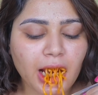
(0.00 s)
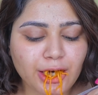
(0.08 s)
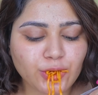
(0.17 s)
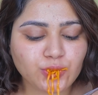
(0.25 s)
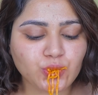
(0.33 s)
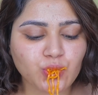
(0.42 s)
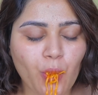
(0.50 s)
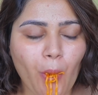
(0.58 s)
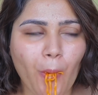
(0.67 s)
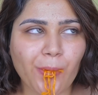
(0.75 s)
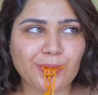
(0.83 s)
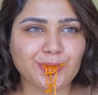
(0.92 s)
really
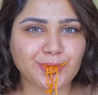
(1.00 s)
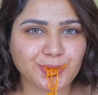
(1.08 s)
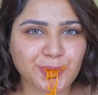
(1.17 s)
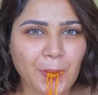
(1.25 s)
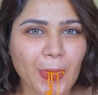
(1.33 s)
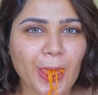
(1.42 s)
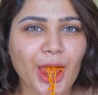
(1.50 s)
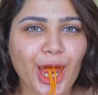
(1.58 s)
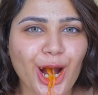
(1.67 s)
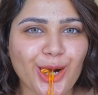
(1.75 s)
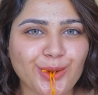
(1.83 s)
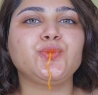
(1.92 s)
high spice
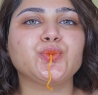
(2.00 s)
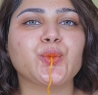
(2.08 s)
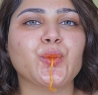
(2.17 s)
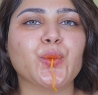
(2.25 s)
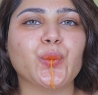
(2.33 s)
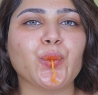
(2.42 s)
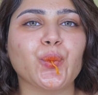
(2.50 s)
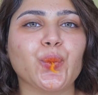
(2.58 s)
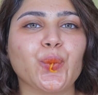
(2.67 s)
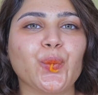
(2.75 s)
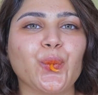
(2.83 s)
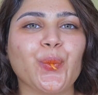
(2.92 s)
tolerance. This
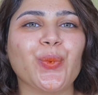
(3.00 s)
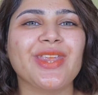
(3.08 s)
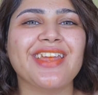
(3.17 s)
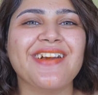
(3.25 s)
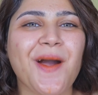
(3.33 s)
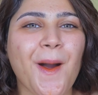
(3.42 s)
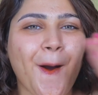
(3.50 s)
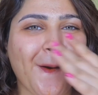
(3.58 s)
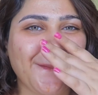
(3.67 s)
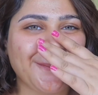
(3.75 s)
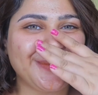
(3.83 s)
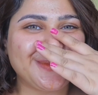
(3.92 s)
indeed
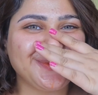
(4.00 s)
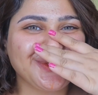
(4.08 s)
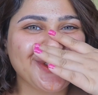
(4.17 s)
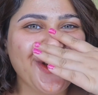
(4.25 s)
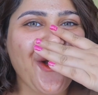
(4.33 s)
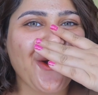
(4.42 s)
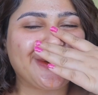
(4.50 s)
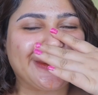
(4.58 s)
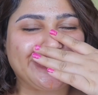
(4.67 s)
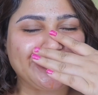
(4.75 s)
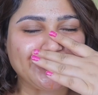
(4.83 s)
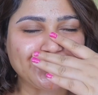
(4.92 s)
changed that
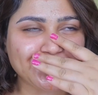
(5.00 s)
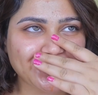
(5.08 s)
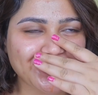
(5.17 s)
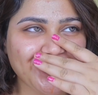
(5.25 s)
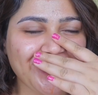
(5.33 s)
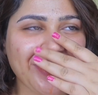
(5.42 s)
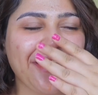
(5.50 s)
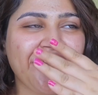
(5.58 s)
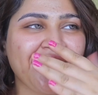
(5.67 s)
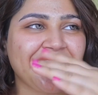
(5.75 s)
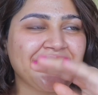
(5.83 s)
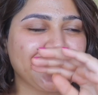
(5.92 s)
misconception about
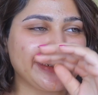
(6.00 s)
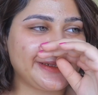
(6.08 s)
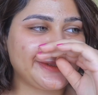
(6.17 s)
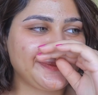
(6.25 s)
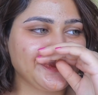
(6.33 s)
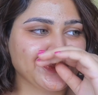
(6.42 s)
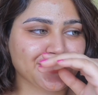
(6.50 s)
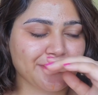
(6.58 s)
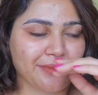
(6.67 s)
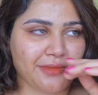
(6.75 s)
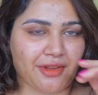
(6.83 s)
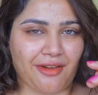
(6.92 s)
me. This was
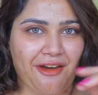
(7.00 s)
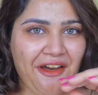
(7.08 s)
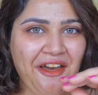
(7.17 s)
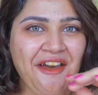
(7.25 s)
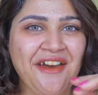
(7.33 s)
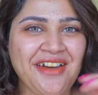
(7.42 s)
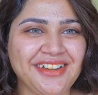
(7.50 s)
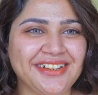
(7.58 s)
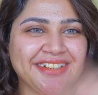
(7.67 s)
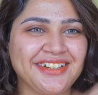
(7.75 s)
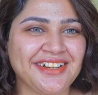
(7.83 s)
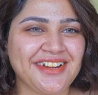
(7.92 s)
super super
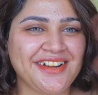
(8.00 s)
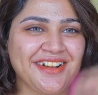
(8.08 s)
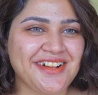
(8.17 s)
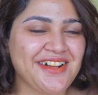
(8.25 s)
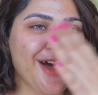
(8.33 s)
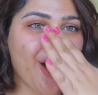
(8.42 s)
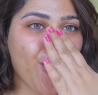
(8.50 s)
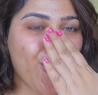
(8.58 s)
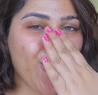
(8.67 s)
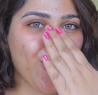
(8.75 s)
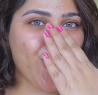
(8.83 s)
hot, you guys.